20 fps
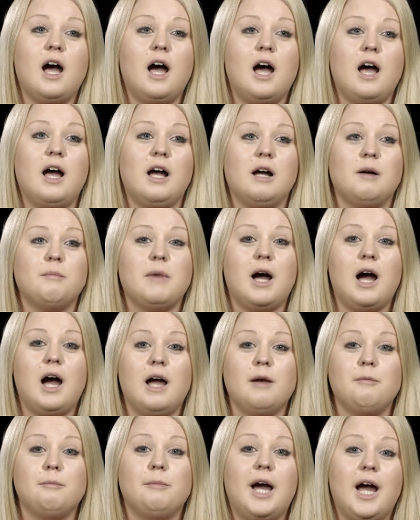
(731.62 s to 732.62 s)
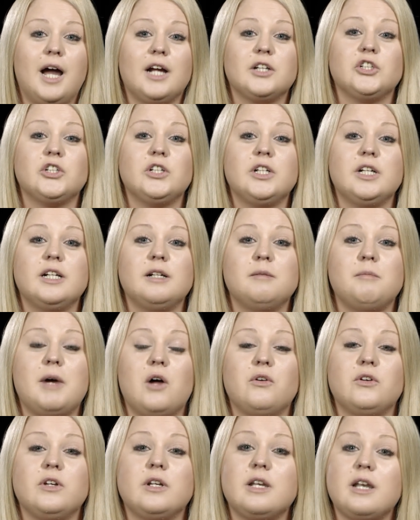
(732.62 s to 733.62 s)
I'm passionate
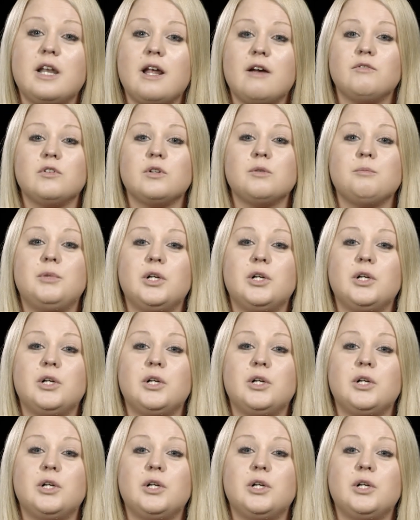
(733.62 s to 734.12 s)
about never